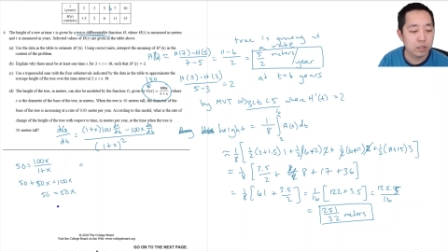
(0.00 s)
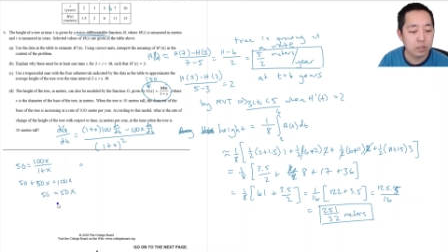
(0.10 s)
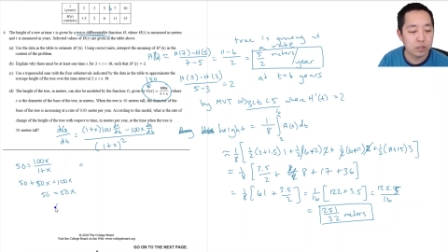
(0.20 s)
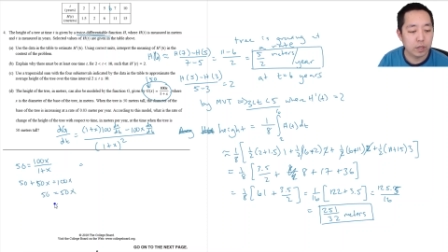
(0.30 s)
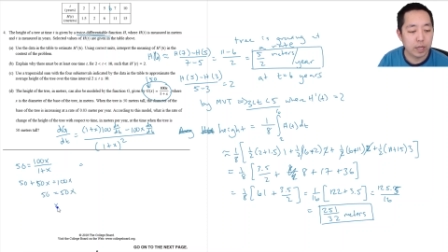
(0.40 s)

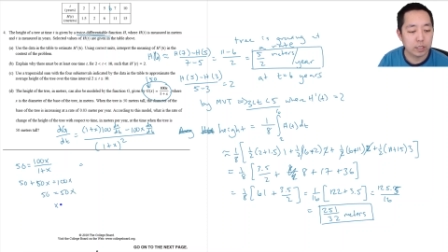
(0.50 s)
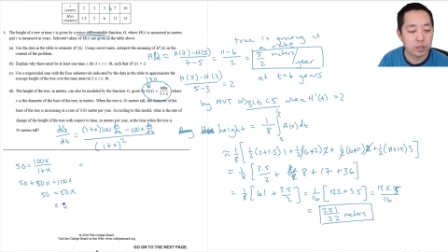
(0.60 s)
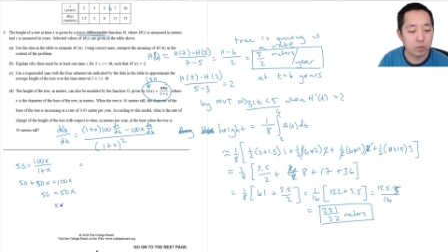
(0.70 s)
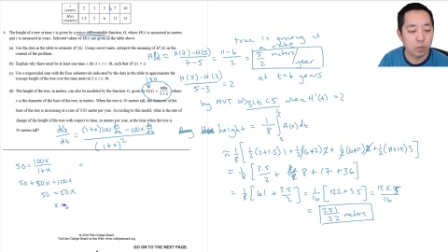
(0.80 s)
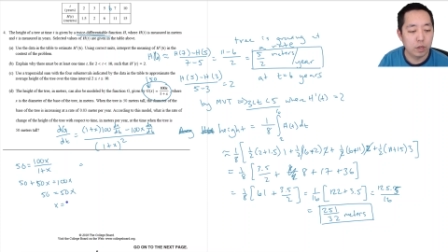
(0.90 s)
So x
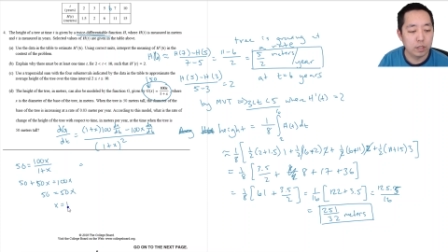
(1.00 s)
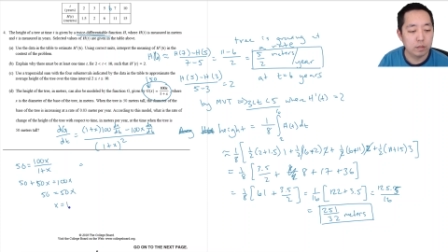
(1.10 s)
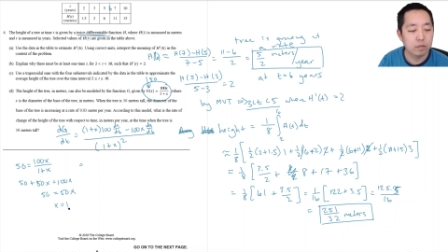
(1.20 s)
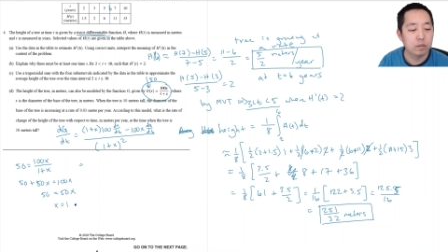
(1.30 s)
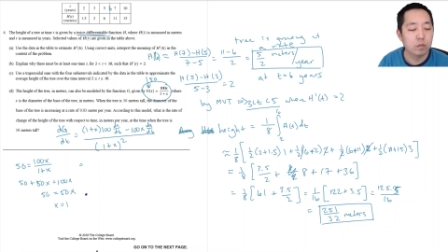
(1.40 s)
is one,
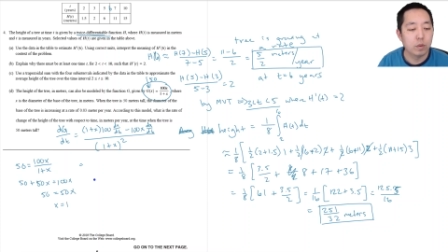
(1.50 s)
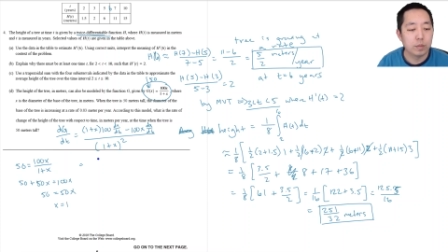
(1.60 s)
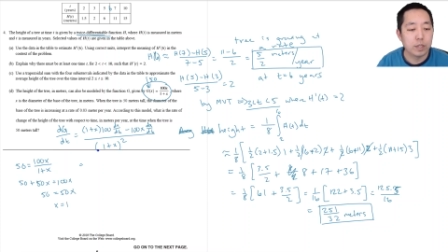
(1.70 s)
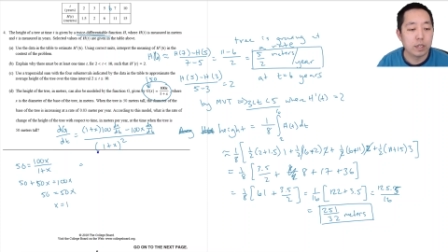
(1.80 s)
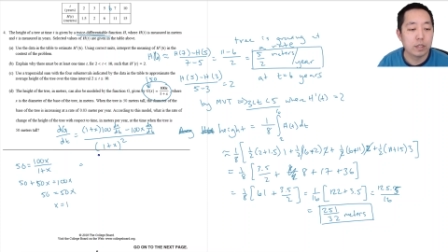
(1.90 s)
one
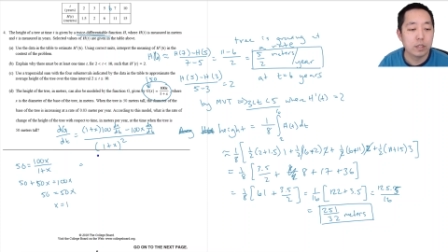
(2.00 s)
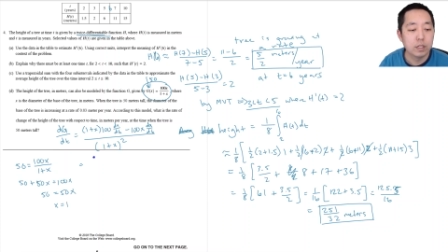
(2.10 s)
meter.